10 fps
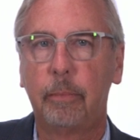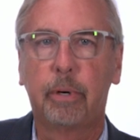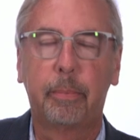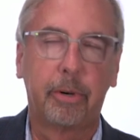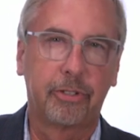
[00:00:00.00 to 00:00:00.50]

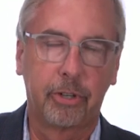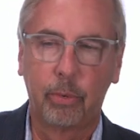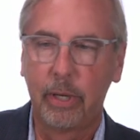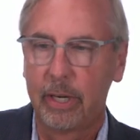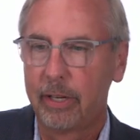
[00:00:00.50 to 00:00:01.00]
blood pressure
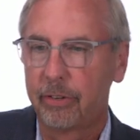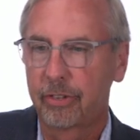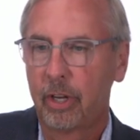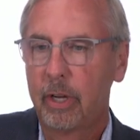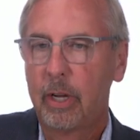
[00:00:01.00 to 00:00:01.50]

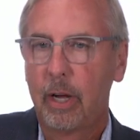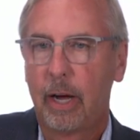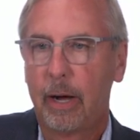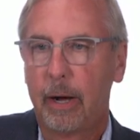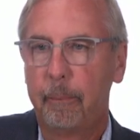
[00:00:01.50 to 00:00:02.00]
readings,
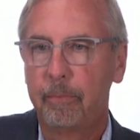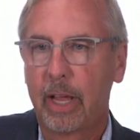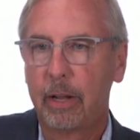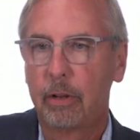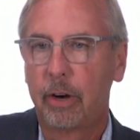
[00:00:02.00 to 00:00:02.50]

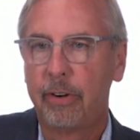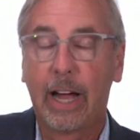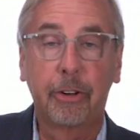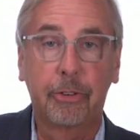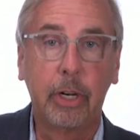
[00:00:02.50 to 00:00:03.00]
and they're
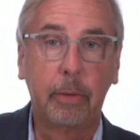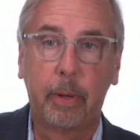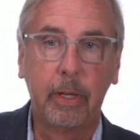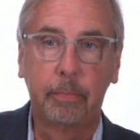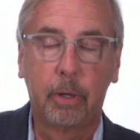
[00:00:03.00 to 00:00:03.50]
now treating
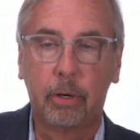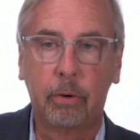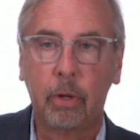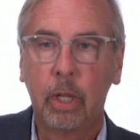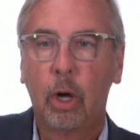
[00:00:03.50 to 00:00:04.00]

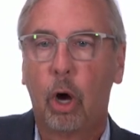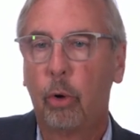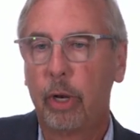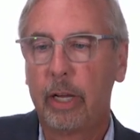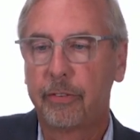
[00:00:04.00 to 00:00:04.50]
people
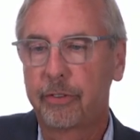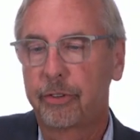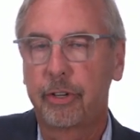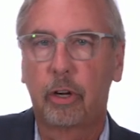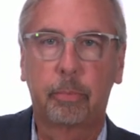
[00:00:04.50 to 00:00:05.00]
only if
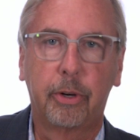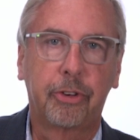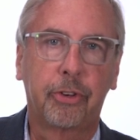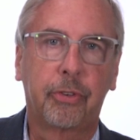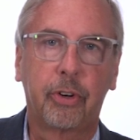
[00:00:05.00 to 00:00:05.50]
systolic
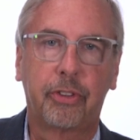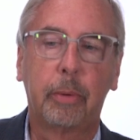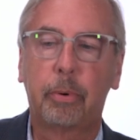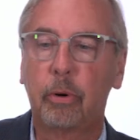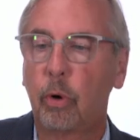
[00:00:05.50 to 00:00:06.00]
pressures, for
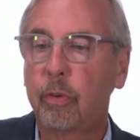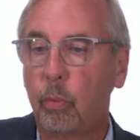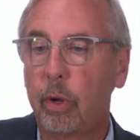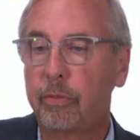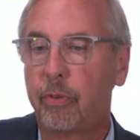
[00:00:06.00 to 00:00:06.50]
example, are over
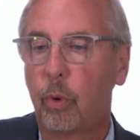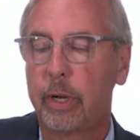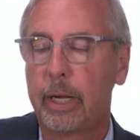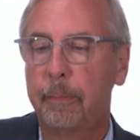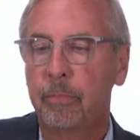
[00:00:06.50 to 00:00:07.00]

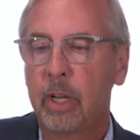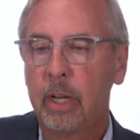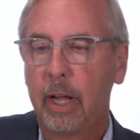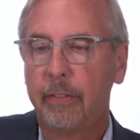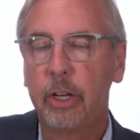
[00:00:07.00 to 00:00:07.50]
140.
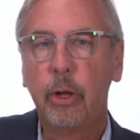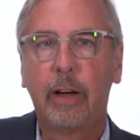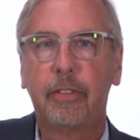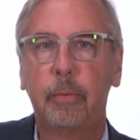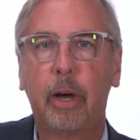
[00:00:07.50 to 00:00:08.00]
And then you
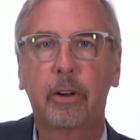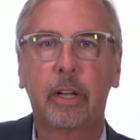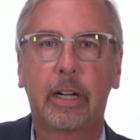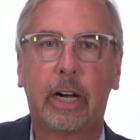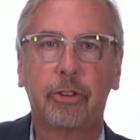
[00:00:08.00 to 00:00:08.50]
have the
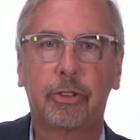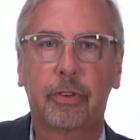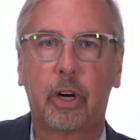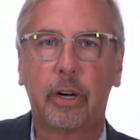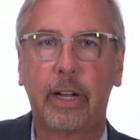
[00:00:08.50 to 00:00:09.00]
American College of
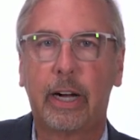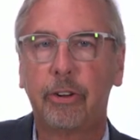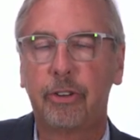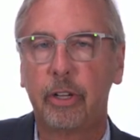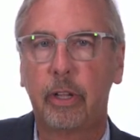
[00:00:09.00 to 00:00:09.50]

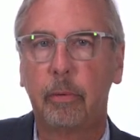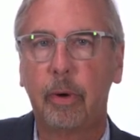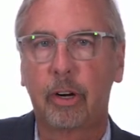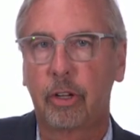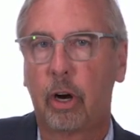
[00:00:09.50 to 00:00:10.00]
Cardiology and the
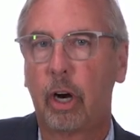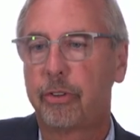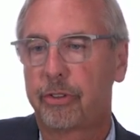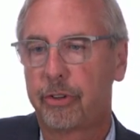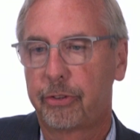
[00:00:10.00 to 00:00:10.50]
American Heart
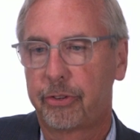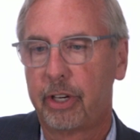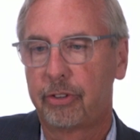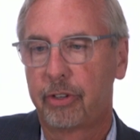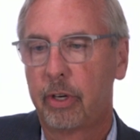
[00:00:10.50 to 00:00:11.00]

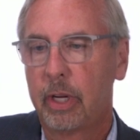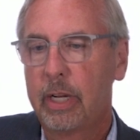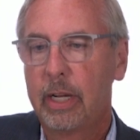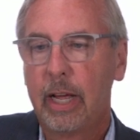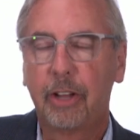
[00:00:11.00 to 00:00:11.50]
Association,
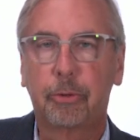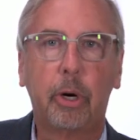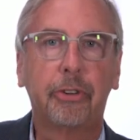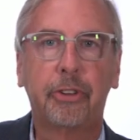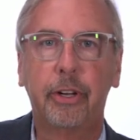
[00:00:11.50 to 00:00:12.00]
as
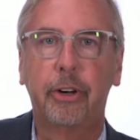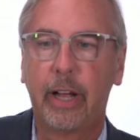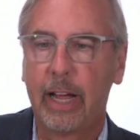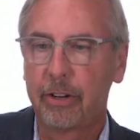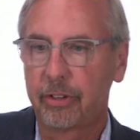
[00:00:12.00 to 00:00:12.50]
well as
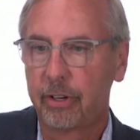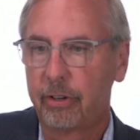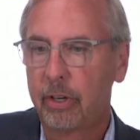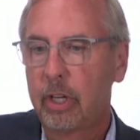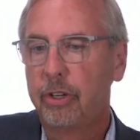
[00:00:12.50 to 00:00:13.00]

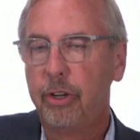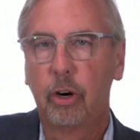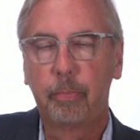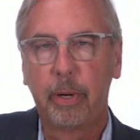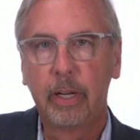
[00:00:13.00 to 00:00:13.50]
international,
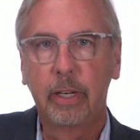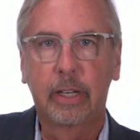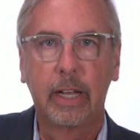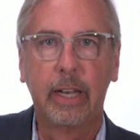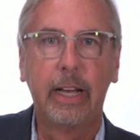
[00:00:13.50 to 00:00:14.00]
European,
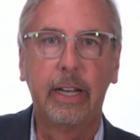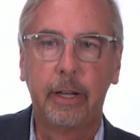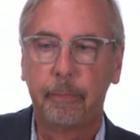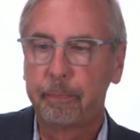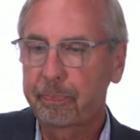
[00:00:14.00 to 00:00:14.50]

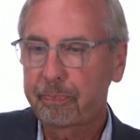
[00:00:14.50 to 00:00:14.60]
Canadian,